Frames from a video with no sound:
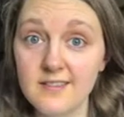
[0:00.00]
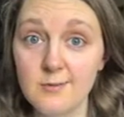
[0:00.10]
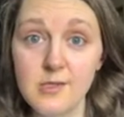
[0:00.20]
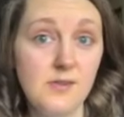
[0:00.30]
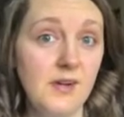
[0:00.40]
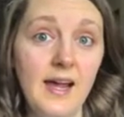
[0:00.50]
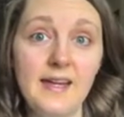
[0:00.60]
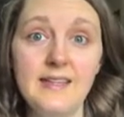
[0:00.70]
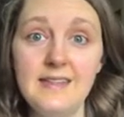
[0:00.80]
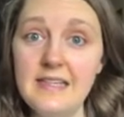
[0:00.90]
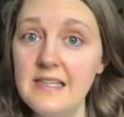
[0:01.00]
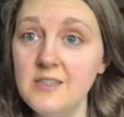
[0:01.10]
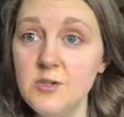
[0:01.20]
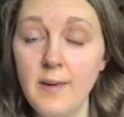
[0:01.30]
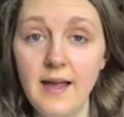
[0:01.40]
We do not
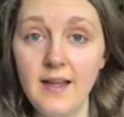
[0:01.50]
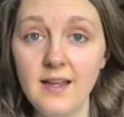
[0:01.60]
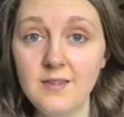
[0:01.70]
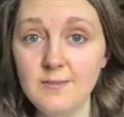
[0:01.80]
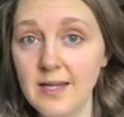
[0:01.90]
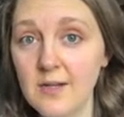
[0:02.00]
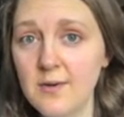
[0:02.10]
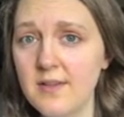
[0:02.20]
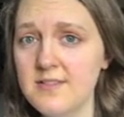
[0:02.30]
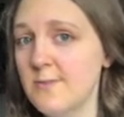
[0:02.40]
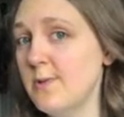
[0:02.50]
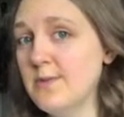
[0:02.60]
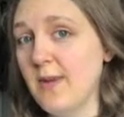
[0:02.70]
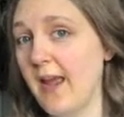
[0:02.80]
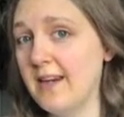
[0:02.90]
need to make quilts. We do
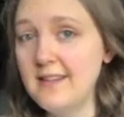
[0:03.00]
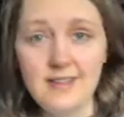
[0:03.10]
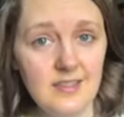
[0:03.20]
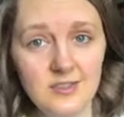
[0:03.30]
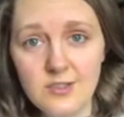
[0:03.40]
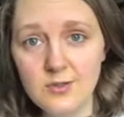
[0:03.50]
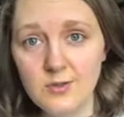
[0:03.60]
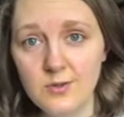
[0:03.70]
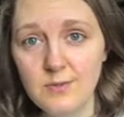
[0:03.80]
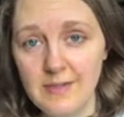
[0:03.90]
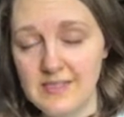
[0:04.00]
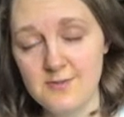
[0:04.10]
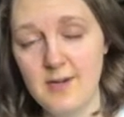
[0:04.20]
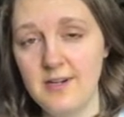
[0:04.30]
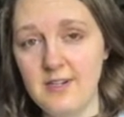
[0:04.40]
not need to make
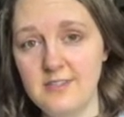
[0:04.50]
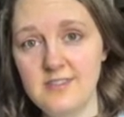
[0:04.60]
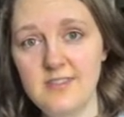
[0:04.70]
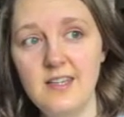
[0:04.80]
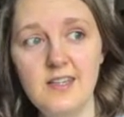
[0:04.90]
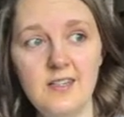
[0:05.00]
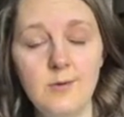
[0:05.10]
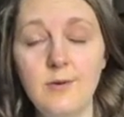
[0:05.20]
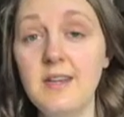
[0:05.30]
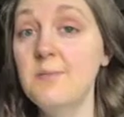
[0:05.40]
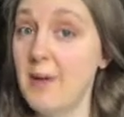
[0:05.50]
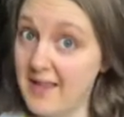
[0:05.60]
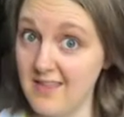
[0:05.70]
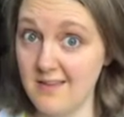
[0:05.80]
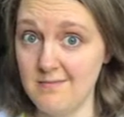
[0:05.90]
sweaters. We can buy
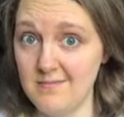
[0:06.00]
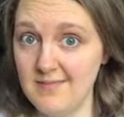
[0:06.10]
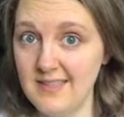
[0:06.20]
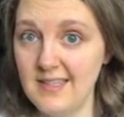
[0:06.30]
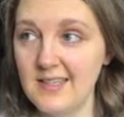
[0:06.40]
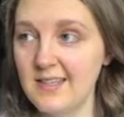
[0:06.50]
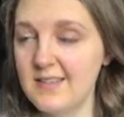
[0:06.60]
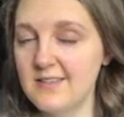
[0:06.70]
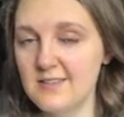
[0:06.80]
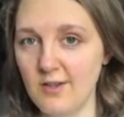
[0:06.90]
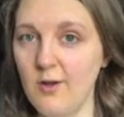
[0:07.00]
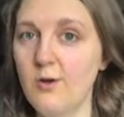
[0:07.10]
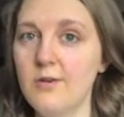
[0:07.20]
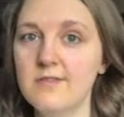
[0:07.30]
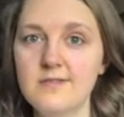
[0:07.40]
them.
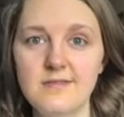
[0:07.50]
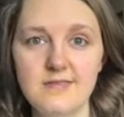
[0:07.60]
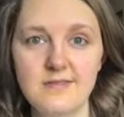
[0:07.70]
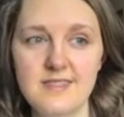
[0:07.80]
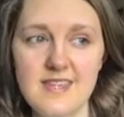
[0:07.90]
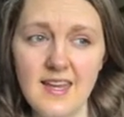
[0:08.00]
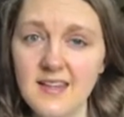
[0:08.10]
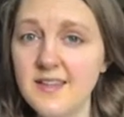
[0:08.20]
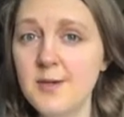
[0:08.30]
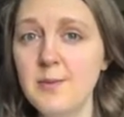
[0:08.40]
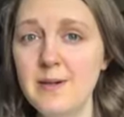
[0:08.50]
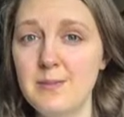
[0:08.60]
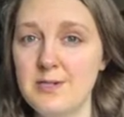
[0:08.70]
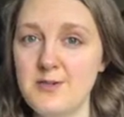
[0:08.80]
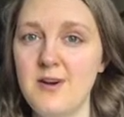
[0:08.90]
So take a little bit of
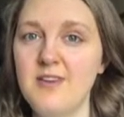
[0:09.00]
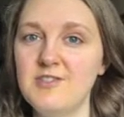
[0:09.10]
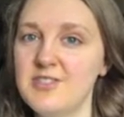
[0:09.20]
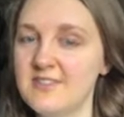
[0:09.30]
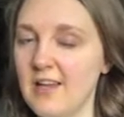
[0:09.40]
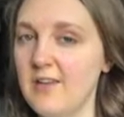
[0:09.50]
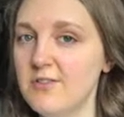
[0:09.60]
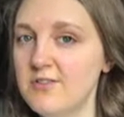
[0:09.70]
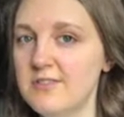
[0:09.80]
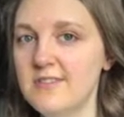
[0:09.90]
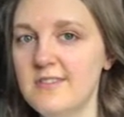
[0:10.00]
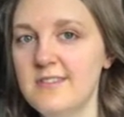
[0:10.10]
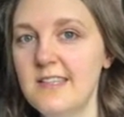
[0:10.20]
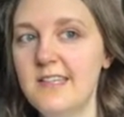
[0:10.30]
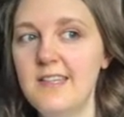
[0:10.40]
pressure off yourself
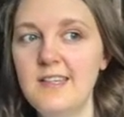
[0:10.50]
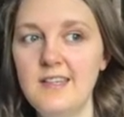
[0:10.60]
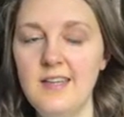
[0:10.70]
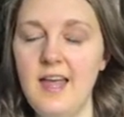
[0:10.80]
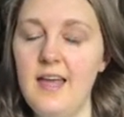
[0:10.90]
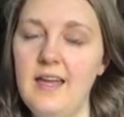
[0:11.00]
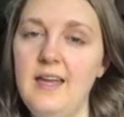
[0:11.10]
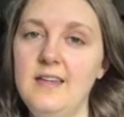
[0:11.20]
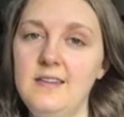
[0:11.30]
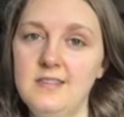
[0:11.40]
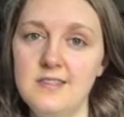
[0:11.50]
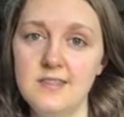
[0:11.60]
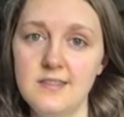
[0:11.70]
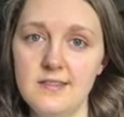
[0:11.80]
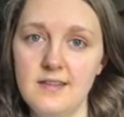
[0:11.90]
and
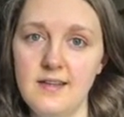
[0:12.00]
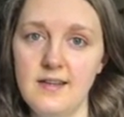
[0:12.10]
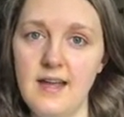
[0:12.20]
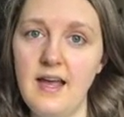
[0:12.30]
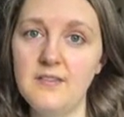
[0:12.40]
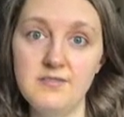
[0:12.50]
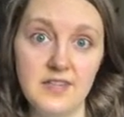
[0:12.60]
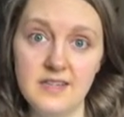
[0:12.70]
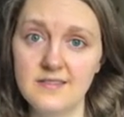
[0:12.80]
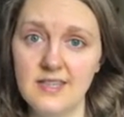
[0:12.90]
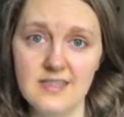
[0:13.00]
have fun.